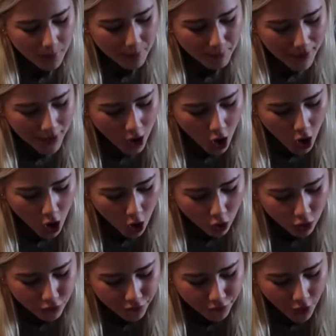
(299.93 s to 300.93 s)
My
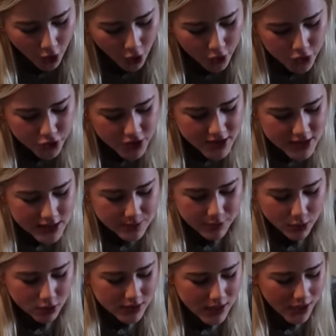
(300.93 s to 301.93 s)
whole pho just
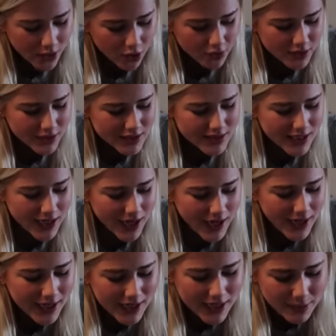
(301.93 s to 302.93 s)
spilled out on the
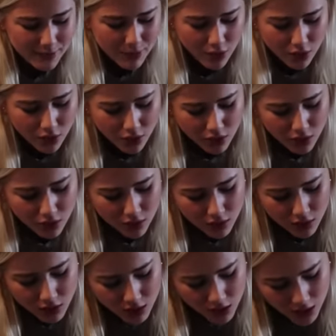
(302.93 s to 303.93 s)

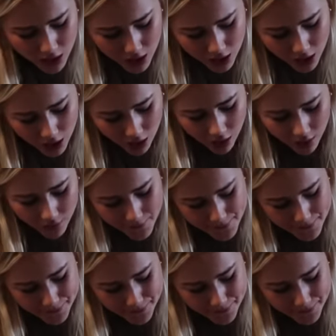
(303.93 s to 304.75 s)
table. Oh,